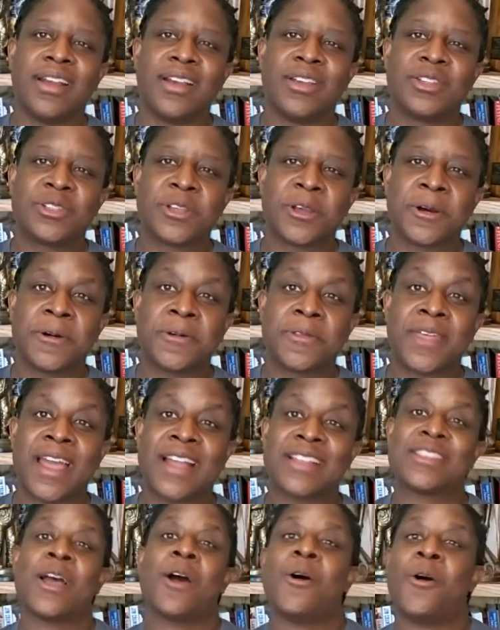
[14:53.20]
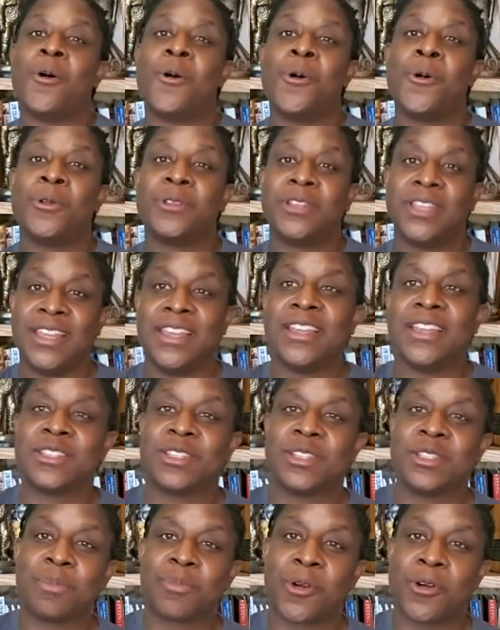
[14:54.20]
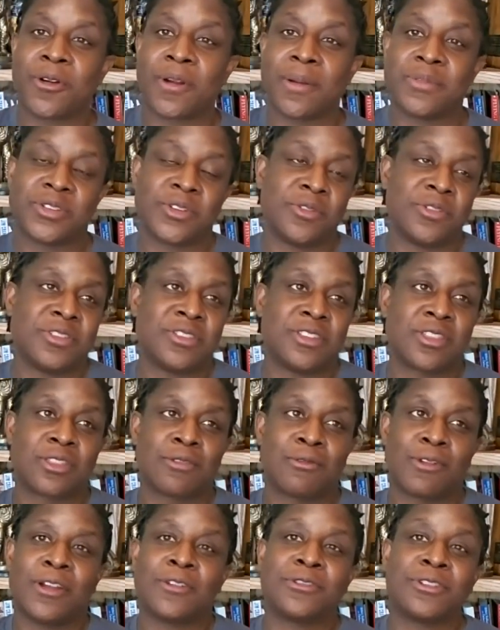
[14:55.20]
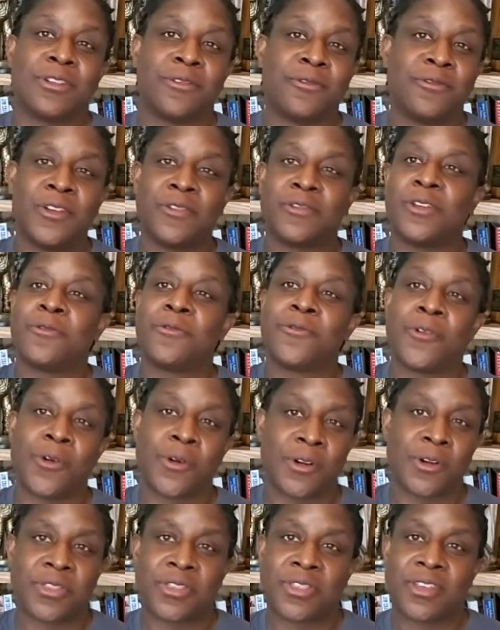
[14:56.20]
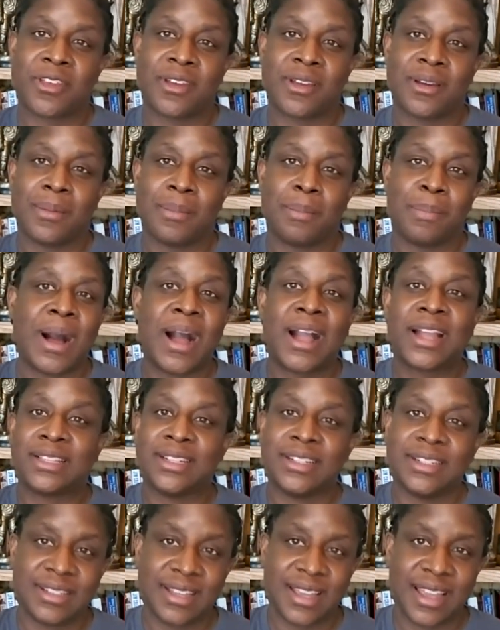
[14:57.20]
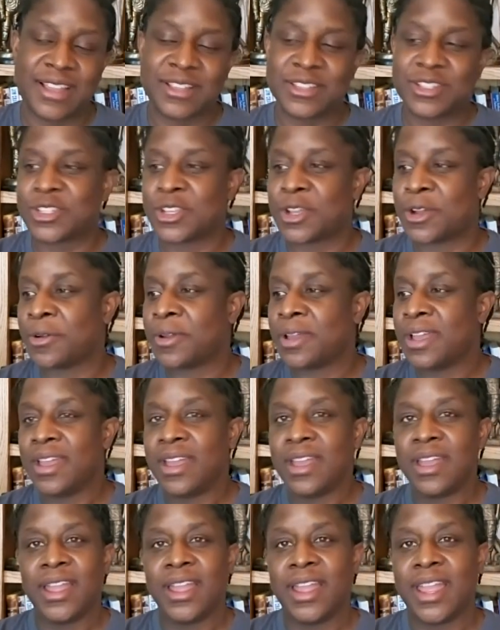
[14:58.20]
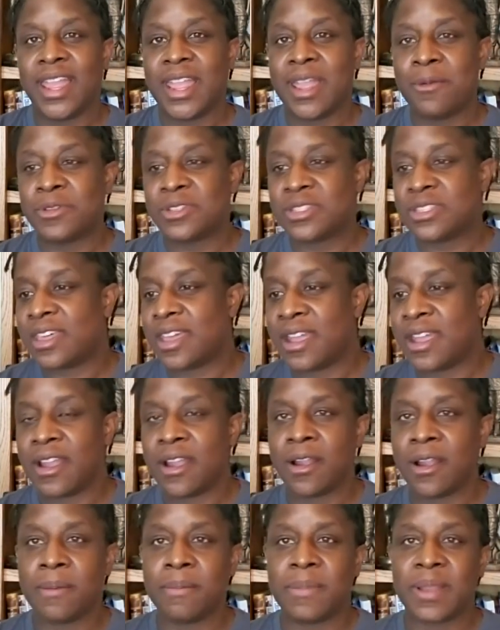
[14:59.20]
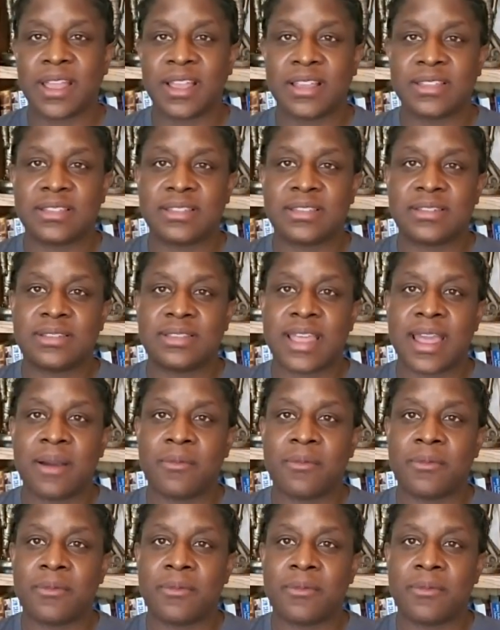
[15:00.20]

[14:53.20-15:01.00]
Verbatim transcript: So that's how old he is in the program. So he's the 354th pilot. And so he was there because that